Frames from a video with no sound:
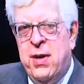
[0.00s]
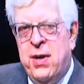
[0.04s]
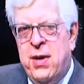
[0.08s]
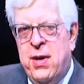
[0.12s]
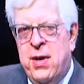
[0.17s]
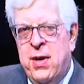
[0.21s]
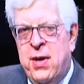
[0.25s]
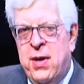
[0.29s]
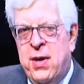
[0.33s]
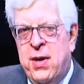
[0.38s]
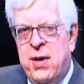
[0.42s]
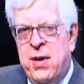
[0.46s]

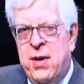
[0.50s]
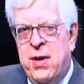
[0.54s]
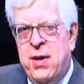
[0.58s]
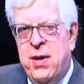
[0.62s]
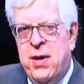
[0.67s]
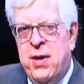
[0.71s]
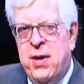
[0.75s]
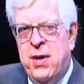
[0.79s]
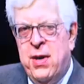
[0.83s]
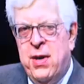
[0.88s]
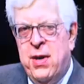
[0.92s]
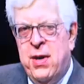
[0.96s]

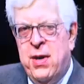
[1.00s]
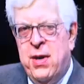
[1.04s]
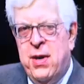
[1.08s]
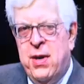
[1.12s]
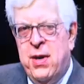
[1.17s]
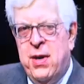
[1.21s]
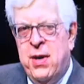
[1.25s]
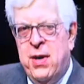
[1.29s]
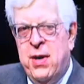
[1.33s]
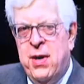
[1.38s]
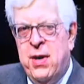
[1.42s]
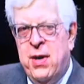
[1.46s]

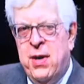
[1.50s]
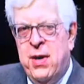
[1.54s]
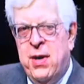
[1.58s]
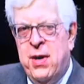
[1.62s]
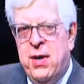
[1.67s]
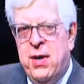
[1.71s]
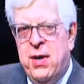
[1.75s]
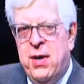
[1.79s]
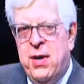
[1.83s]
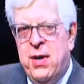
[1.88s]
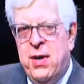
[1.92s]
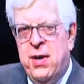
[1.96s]

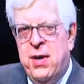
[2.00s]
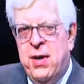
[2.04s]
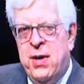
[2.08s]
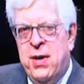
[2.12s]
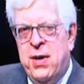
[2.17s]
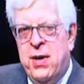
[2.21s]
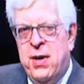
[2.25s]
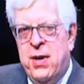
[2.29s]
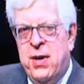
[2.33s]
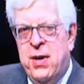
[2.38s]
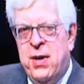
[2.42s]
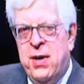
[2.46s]

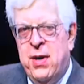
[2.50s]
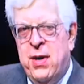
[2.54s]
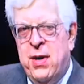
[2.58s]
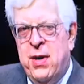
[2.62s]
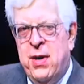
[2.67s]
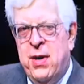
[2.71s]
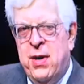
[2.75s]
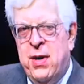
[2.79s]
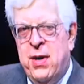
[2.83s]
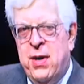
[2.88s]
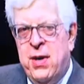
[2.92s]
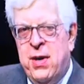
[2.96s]

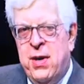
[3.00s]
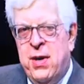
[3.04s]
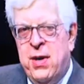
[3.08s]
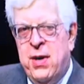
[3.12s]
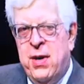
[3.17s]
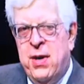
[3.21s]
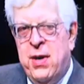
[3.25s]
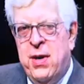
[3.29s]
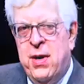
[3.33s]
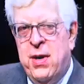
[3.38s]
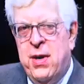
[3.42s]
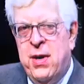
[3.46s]

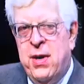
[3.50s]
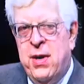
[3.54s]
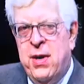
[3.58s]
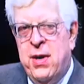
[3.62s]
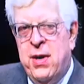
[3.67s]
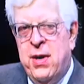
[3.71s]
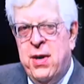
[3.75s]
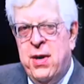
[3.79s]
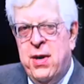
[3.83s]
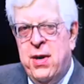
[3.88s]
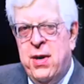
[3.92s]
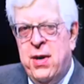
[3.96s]

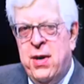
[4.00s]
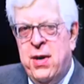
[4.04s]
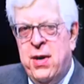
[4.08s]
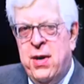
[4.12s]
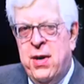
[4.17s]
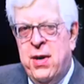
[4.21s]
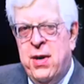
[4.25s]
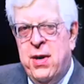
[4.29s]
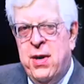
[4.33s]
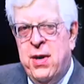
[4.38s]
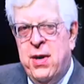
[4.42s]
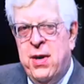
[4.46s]

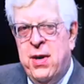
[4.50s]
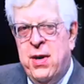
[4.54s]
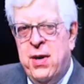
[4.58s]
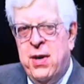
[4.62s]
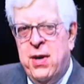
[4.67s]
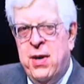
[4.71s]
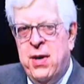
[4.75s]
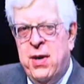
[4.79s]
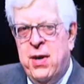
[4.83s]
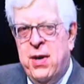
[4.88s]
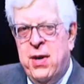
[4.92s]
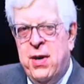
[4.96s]

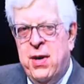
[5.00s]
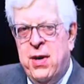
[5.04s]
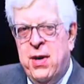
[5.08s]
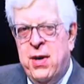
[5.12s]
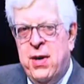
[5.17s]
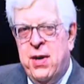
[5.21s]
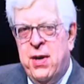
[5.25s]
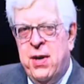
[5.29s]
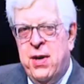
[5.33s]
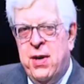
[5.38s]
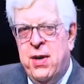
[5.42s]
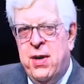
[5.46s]

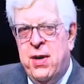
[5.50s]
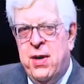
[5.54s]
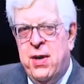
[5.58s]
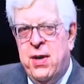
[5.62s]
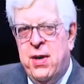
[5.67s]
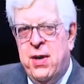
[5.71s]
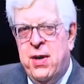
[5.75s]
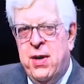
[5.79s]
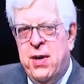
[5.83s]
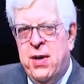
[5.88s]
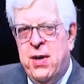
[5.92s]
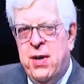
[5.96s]

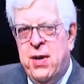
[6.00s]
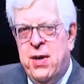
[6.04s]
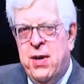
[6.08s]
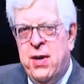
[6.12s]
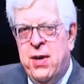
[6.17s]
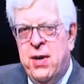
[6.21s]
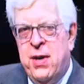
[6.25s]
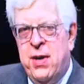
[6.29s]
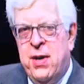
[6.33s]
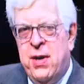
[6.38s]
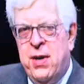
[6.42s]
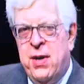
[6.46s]

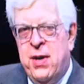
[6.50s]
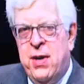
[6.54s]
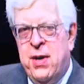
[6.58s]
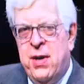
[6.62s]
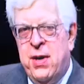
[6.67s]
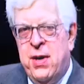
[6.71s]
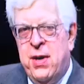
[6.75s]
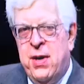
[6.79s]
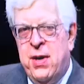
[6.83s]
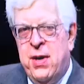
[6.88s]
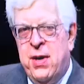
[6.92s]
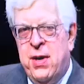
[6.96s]

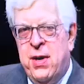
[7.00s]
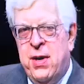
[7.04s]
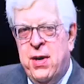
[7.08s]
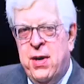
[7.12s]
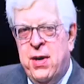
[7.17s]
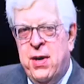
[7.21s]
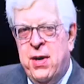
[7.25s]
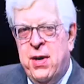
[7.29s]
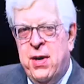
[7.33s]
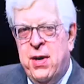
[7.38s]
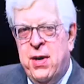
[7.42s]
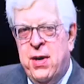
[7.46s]

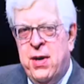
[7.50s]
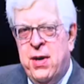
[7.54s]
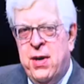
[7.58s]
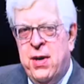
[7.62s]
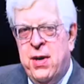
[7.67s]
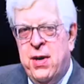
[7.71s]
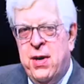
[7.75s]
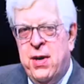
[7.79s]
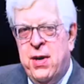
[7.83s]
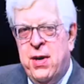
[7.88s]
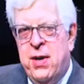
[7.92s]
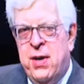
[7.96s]

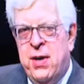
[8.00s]
This person isn't speaking.